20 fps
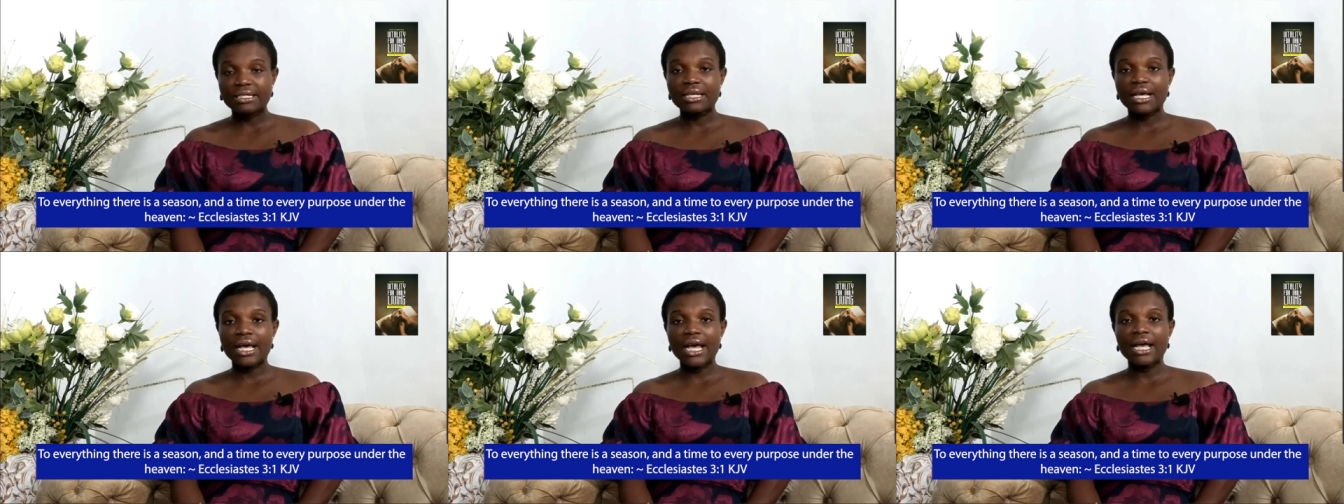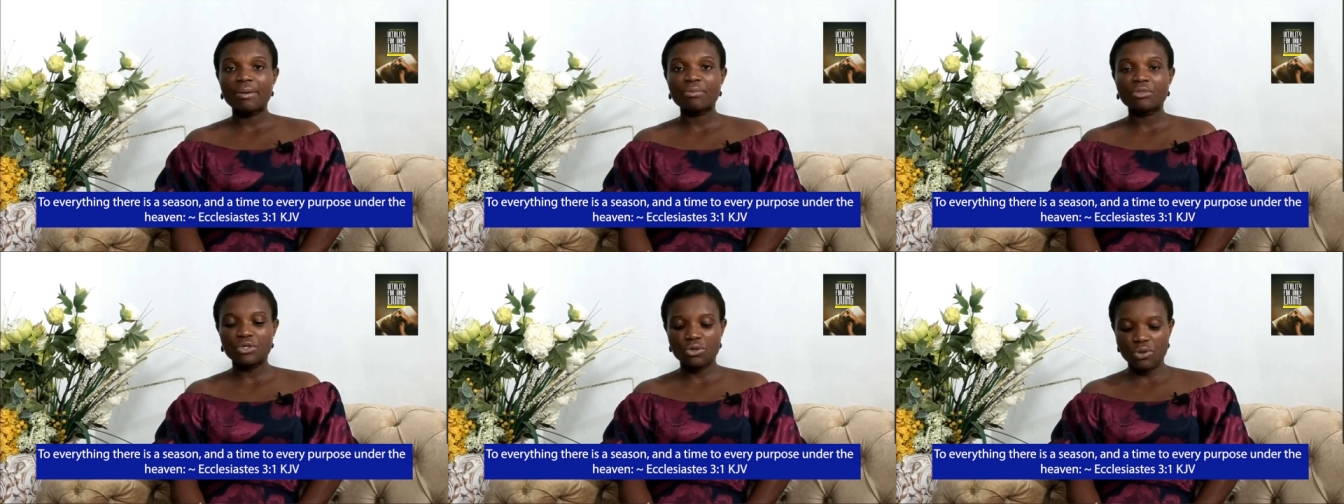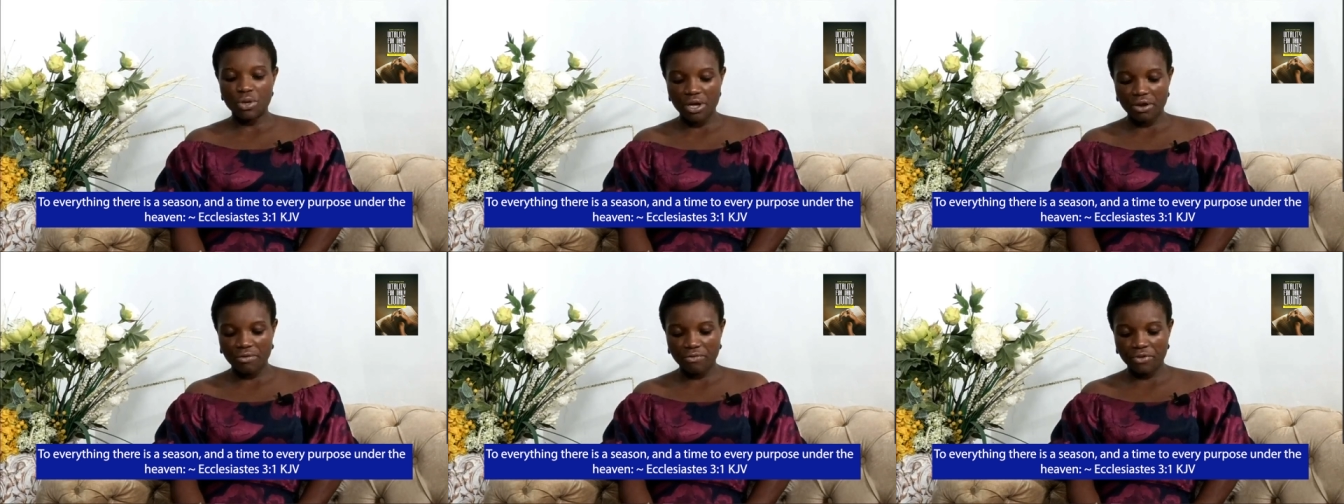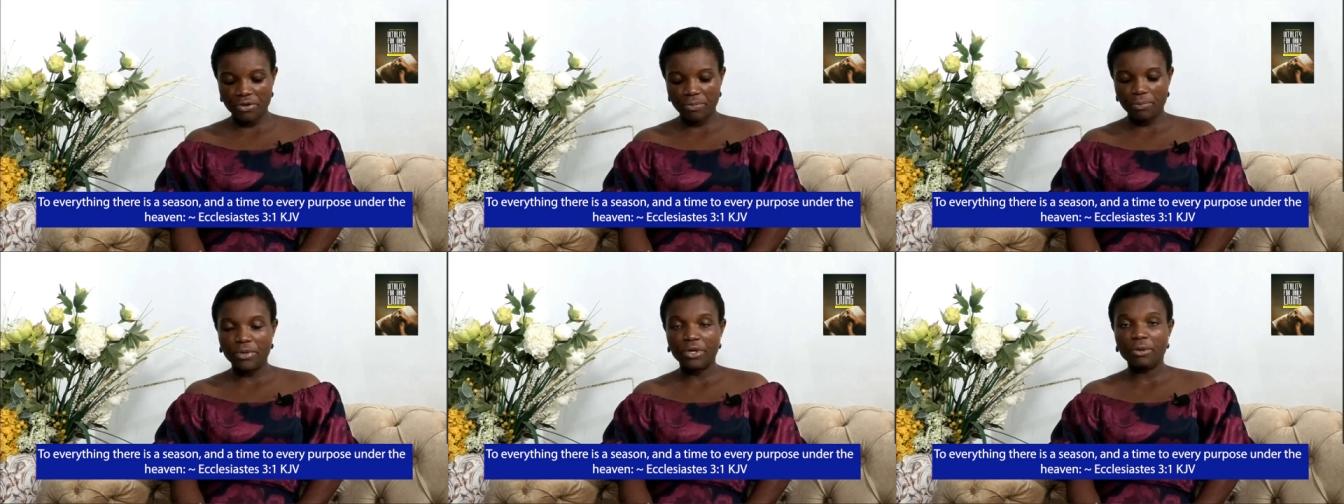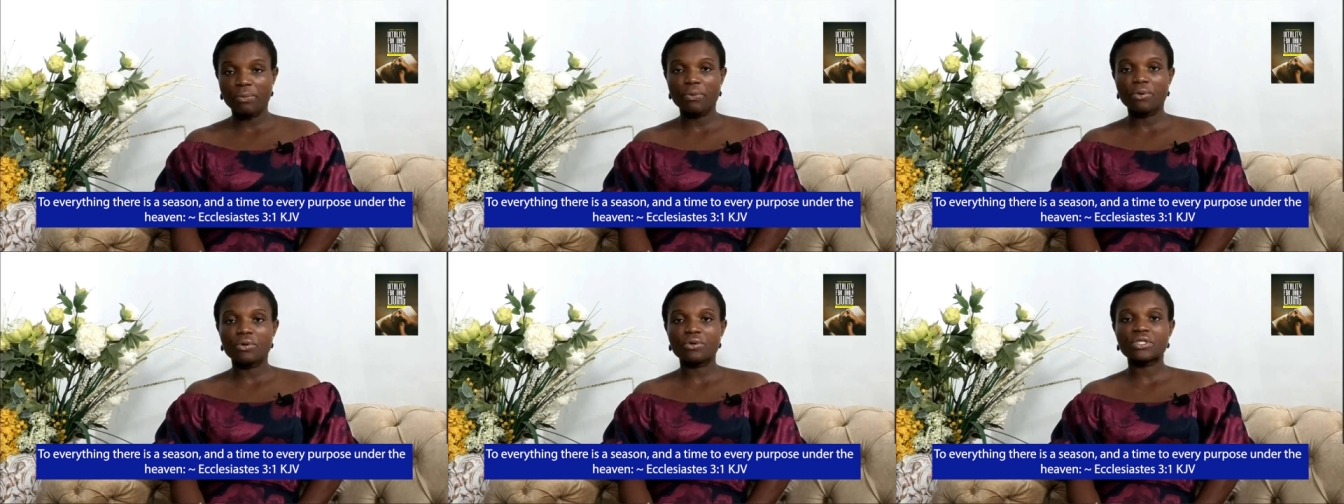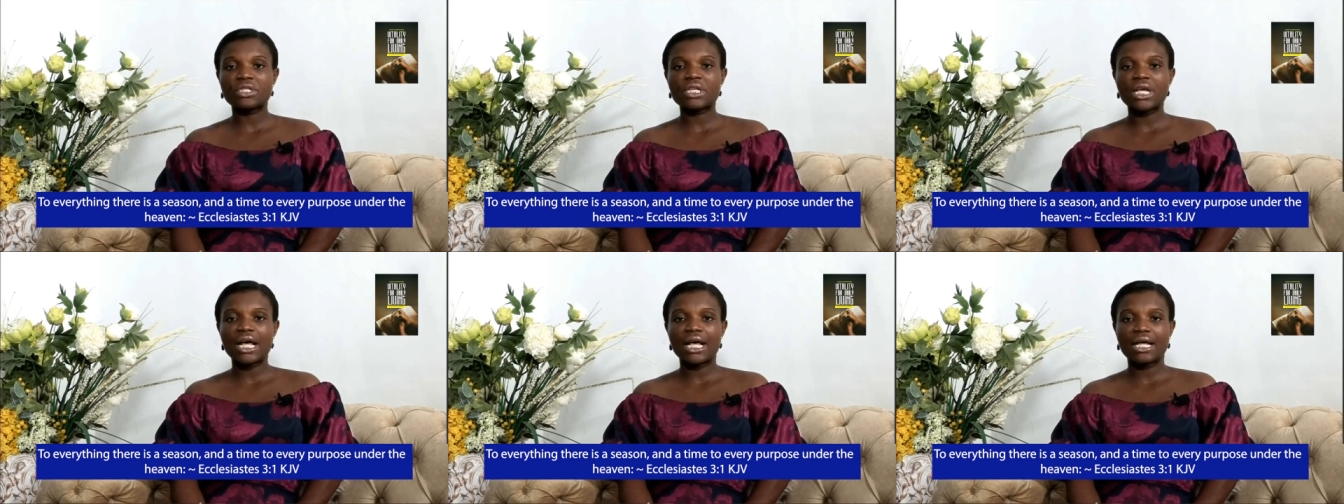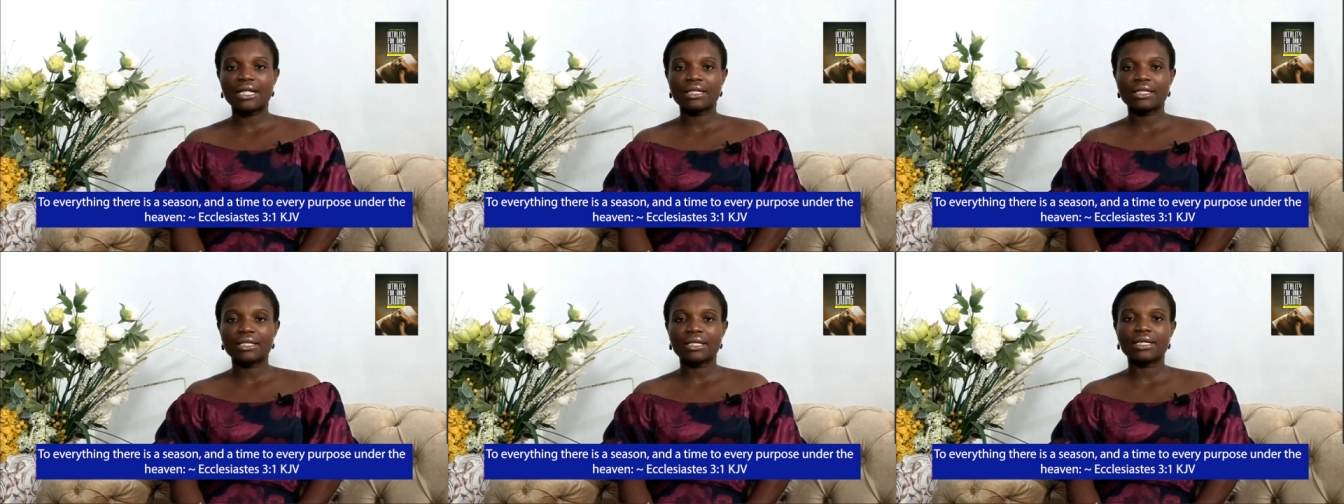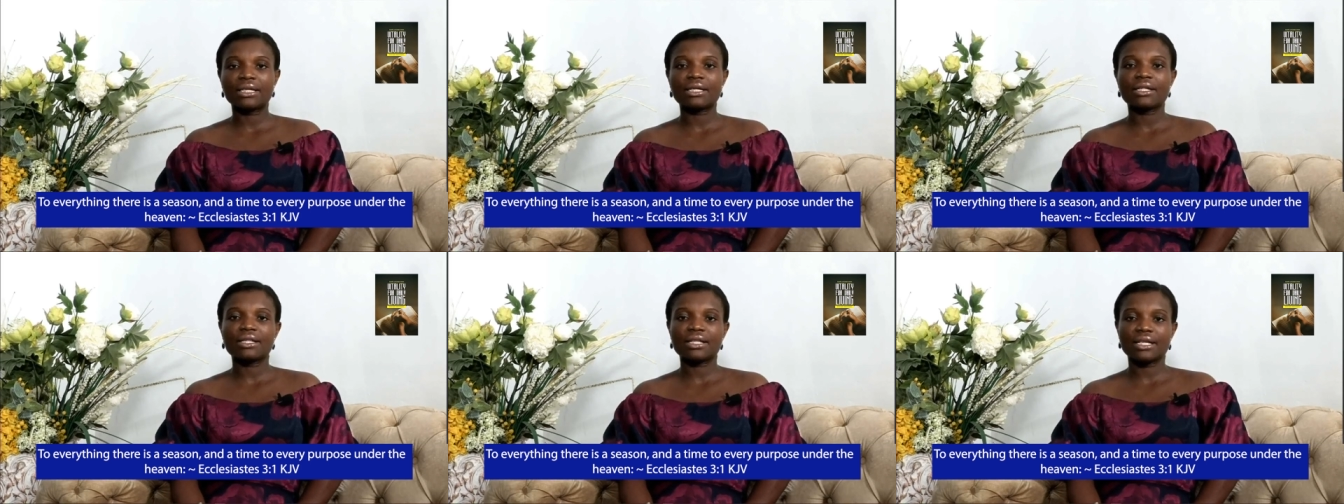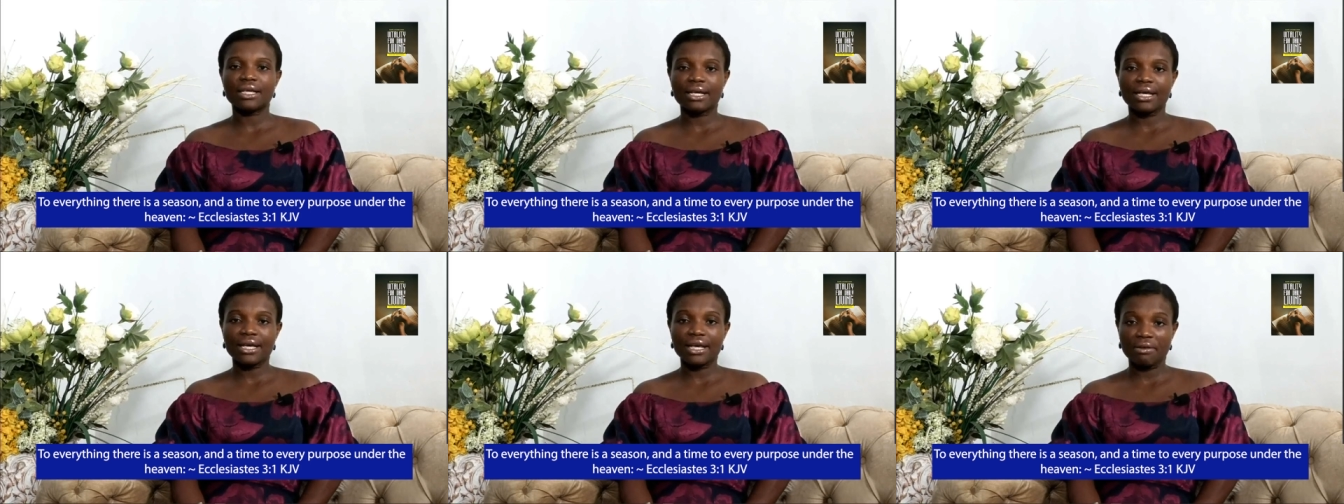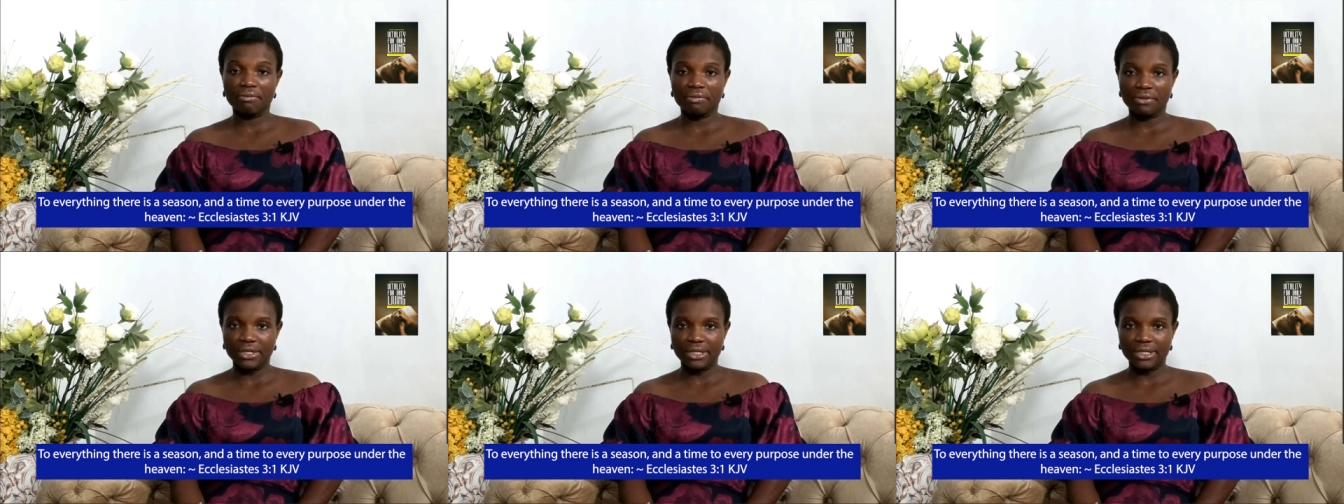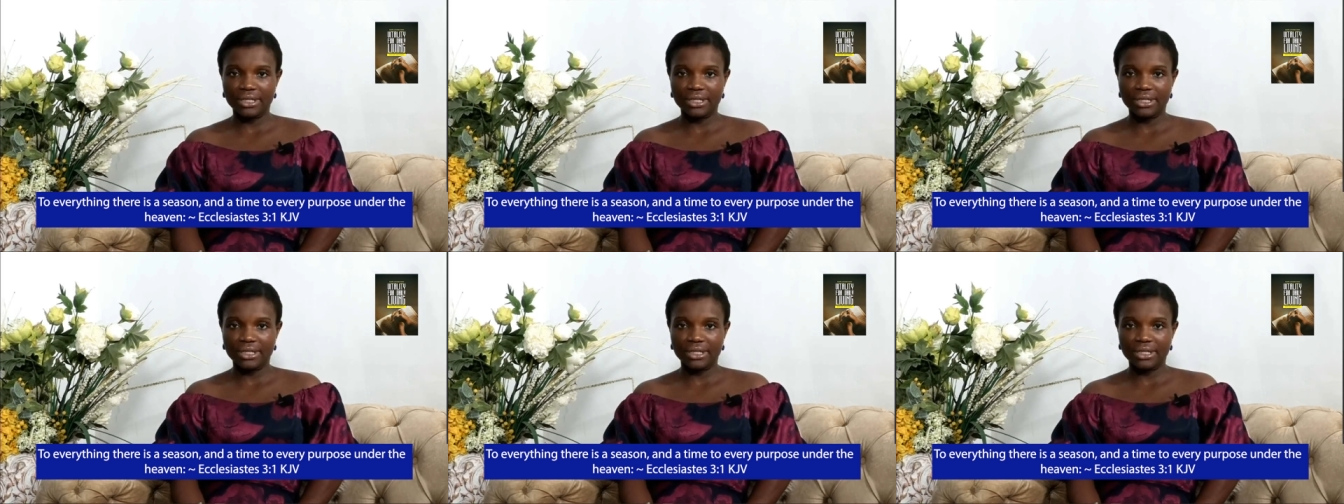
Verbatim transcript: and a time to every purpose under the